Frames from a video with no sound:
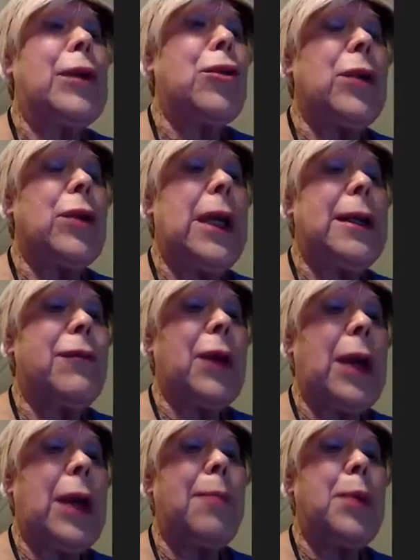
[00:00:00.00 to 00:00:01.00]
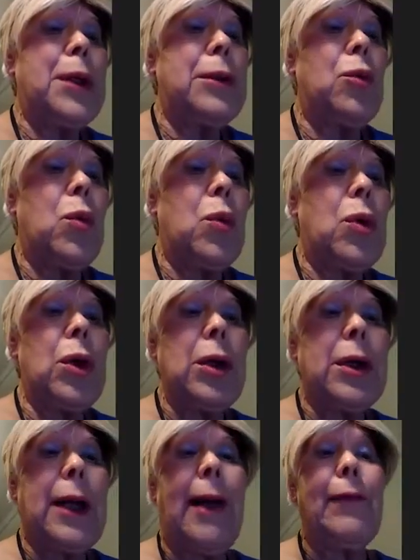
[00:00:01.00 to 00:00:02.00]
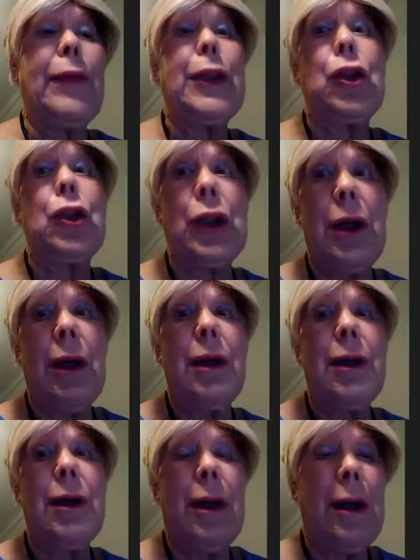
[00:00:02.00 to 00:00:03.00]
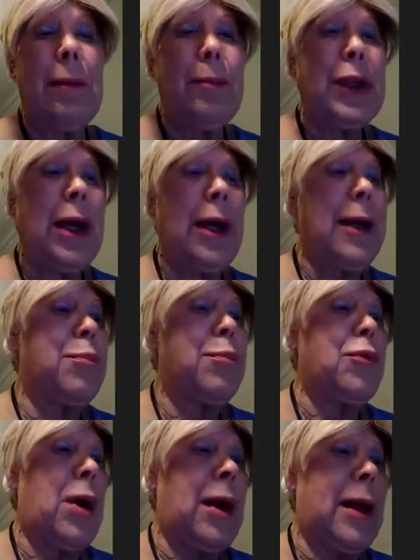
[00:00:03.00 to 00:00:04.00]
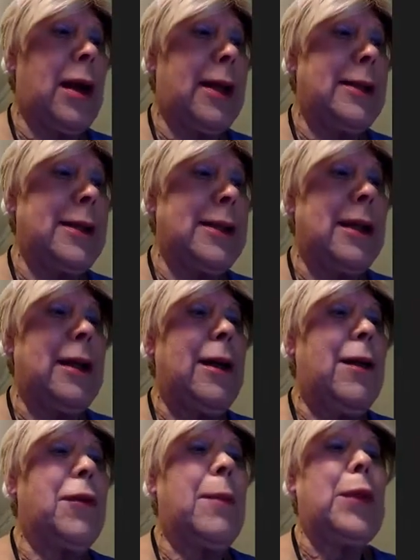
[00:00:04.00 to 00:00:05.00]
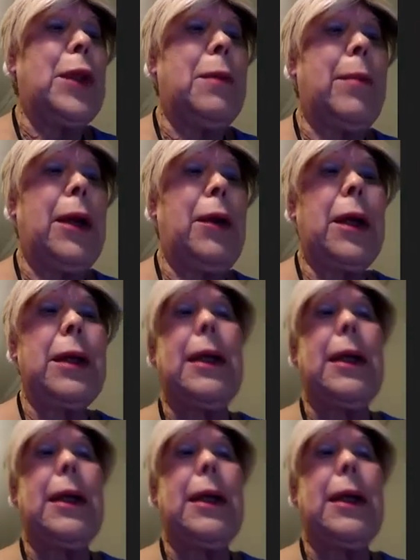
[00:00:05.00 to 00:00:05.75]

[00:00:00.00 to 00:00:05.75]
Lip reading: Creative Capital Award, and the John Updike Prize from the American